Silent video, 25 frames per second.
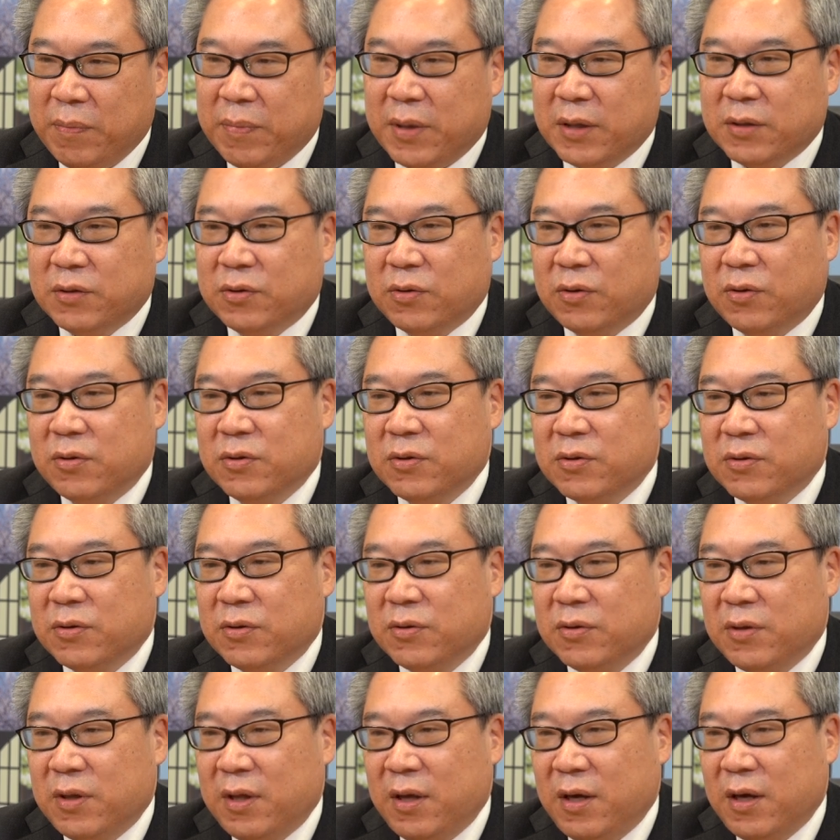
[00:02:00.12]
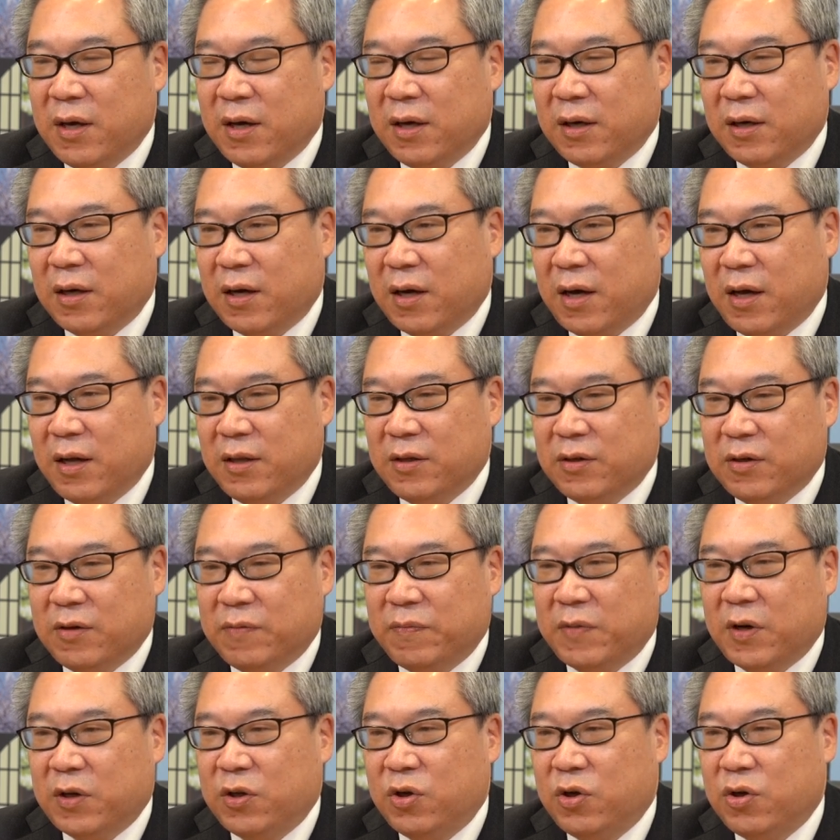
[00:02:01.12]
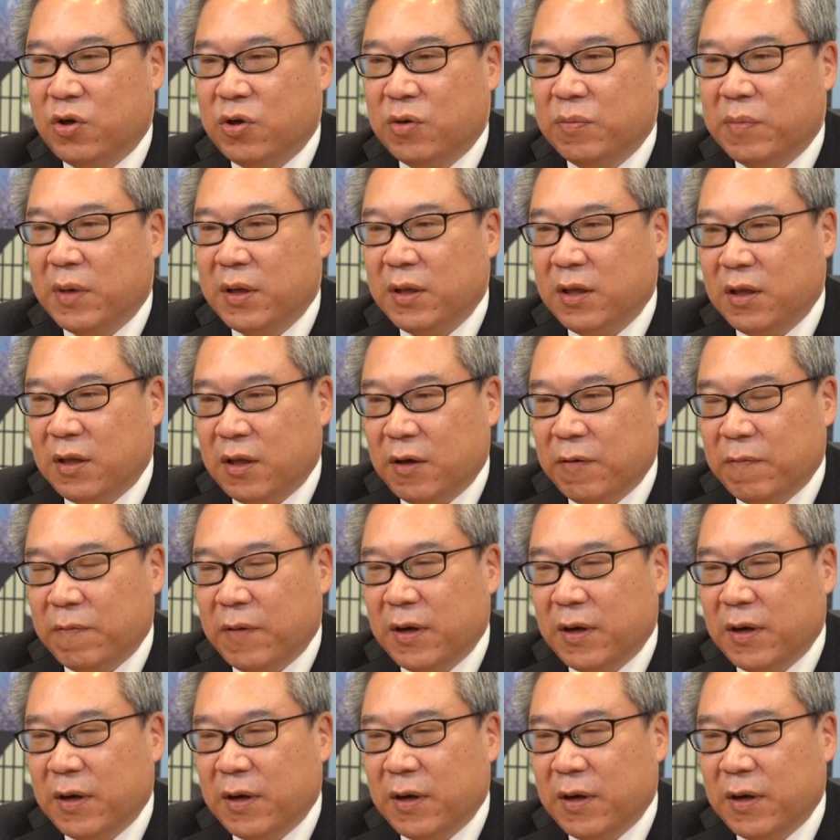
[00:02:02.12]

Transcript: but also the kind of humanity.